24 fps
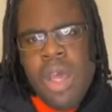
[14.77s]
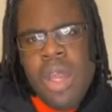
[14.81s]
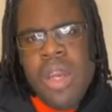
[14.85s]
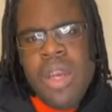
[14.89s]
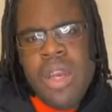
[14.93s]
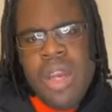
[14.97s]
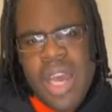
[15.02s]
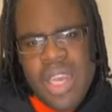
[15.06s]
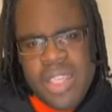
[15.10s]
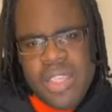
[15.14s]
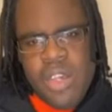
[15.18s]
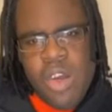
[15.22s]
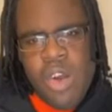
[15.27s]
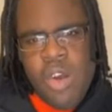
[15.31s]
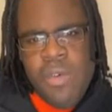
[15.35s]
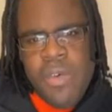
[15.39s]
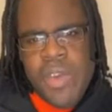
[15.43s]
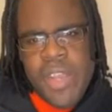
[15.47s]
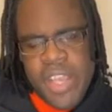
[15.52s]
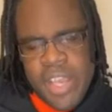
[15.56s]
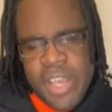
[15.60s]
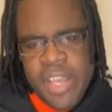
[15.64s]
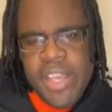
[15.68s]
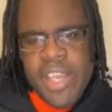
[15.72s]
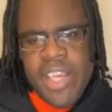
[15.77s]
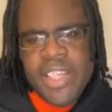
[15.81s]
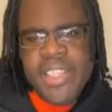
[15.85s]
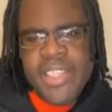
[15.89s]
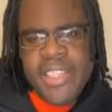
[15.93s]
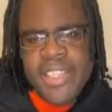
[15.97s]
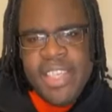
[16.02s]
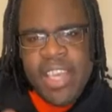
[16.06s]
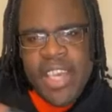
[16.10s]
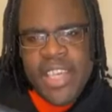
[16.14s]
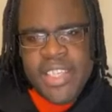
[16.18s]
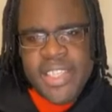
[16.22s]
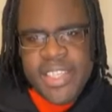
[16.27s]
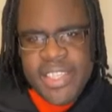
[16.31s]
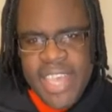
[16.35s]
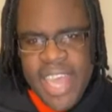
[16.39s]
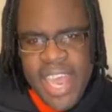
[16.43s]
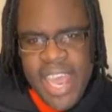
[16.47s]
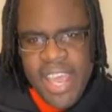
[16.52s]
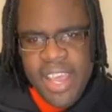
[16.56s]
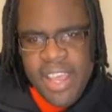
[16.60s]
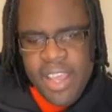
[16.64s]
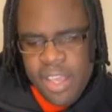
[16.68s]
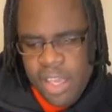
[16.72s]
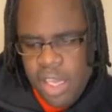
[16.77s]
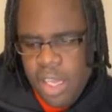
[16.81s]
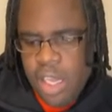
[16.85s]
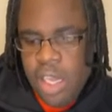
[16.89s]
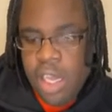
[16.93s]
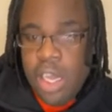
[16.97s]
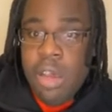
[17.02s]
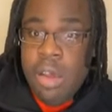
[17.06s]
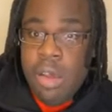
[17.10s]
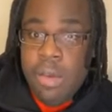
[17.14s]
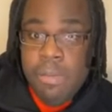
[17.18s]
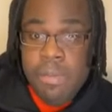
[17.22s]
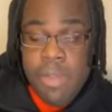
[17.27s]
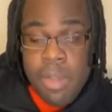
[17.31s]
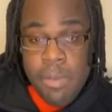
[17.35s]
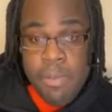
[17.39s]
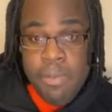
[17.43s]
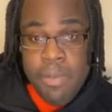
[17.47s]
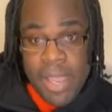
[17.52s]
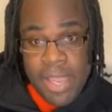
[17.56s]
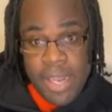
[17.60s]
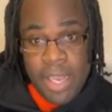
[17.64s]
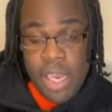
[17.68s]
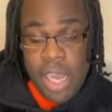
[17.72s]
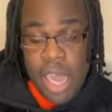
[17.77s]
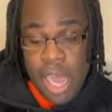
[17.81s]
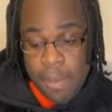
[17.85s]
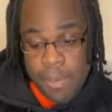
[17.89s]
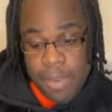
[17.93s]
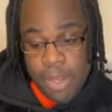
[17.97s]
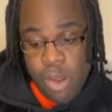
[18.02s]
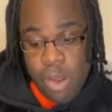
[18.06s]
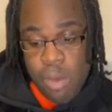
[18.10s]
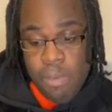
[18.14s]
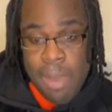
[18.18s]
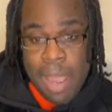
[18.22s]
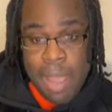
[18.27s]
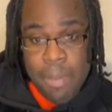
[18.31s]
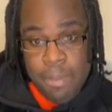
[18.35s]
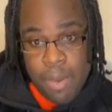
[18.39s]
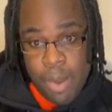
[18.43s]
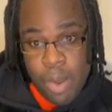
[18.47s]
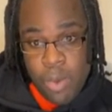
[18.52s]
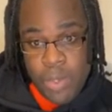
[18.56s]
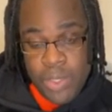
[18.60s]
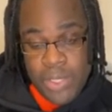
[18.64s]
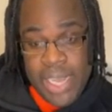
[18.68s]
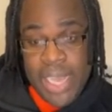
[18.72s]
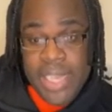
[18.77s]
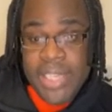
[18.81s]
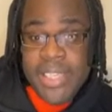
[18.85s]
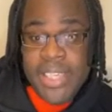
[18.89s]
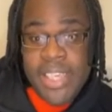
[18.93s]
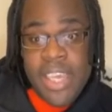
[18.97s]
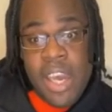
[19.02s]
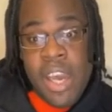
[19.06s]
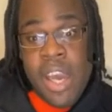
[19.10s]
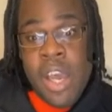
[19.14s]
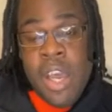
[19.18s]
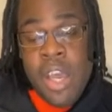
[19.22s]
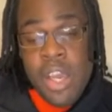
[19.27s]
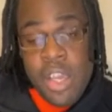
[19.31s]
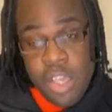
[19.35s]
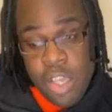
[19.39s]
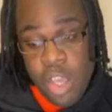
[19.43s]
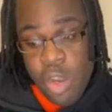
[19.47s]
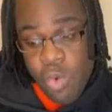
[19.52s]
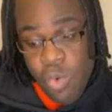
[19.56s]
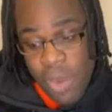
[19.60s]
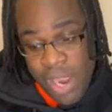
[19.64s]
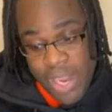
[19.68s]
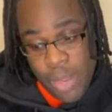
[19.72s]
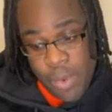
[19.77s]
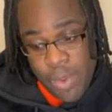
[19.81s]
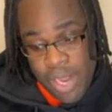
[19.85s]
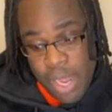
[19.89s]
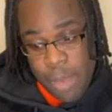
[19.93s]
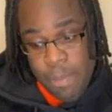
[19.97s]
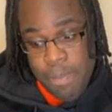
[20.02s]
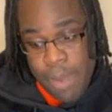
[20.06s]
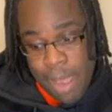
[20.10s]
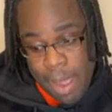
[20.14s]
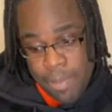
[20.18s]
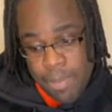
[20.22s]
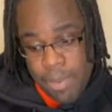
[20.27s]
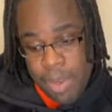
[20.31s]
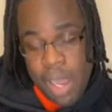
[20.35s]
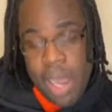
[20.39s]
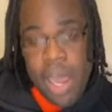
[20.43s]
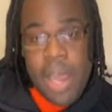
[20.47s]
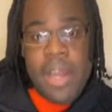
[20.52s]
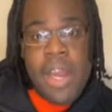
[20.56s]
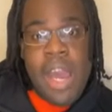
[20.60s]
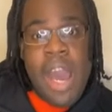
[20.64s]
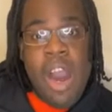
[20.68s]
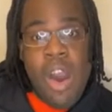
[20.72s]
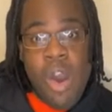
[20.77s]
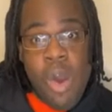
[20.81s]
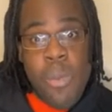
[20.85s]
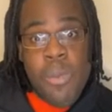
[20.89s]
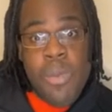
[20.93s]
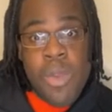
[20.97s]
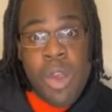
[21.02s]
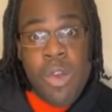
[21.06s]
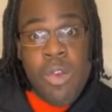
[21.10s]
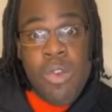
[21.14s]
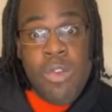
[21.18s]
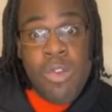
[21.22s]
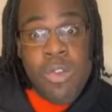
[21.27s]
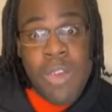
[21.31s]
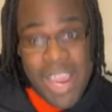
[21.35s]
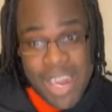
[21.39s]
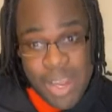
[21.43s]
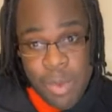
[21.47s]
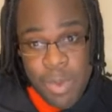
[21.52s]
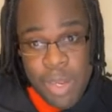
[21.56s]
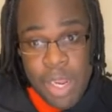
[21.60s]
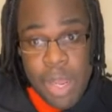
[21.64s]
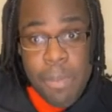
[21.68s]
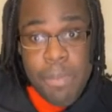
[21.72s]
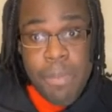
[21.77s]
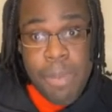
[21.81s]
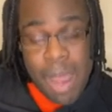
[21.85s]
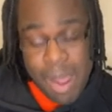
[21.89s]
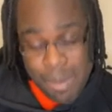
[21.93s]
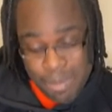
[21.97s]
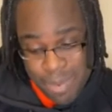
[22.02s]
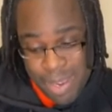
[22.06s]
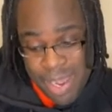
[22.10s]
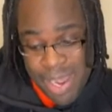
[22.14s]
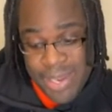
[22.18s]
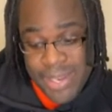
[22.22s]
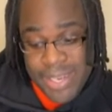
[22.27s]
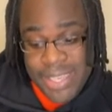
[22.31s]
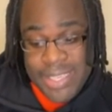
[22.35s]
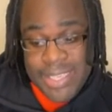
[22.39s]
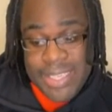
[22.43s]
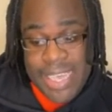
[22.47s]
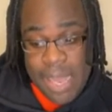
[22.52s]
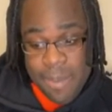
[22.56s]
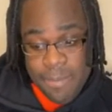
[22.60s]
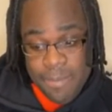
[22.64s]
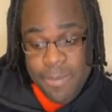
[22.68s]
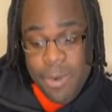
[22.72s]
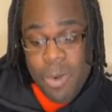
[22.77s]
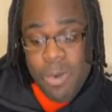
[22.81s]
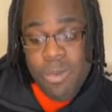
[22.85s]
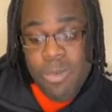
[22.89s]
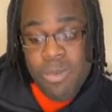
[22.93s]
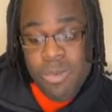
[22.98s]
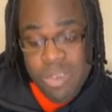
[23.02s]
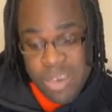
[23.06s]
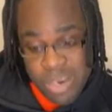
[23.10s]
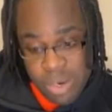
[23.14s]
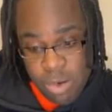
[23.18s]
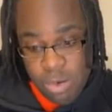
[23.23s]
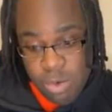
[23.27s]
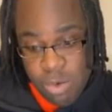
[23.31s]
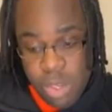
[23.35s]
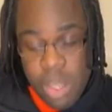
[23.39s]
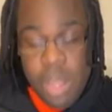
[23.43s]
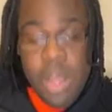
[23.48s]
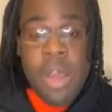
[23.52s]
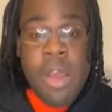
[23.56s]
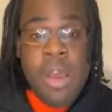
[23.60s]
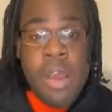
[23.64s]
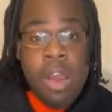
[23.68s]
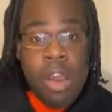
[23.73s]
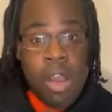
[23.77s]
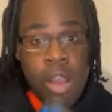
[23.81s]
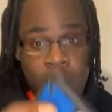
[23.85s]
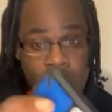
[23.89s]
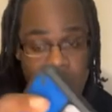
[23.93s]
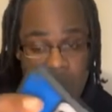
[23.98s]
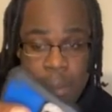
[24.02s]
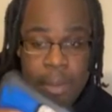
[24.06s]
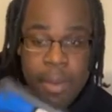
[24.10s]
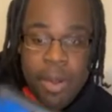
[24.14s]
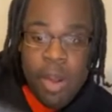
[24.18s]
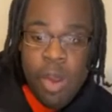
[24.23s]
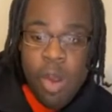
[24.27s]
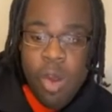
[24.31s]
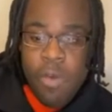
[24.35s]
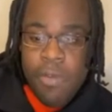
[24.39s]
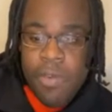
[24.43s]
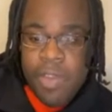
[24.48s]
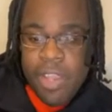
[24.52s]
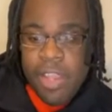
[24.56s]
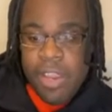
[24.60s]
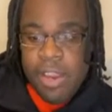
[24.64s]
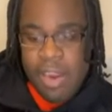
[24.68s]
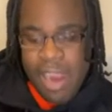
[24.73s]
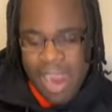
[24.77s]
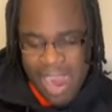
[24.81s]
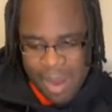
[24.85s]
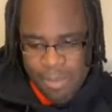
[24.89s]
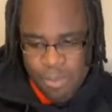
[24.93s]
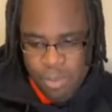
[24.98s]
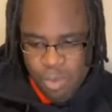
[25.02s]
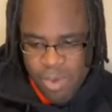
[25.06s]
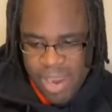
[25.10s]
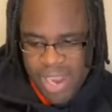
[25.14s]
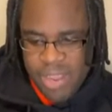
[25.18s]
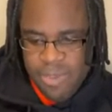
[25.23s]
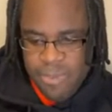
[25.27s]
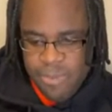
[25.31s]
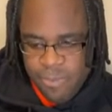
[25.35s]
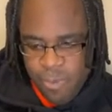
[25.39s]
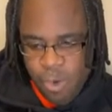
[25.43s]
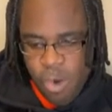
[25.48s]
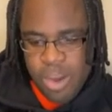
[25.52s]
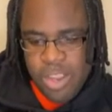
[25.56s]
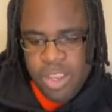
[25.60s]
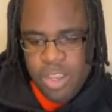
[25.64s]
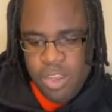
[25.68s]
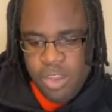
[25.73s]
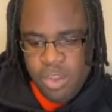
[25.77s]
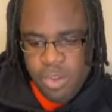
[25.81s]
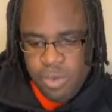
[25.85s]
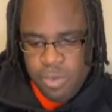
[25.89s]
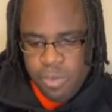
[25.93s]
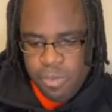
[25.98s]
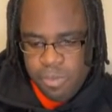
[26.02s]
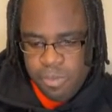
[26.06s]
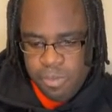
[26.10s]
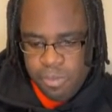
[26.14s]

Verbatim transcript: Not over here. You're, you're set. You made a comment on my post as you're, you're ready with your popcorn. I hope you're ready with your popcorn this time for real. Come on over here. I'm ready for you.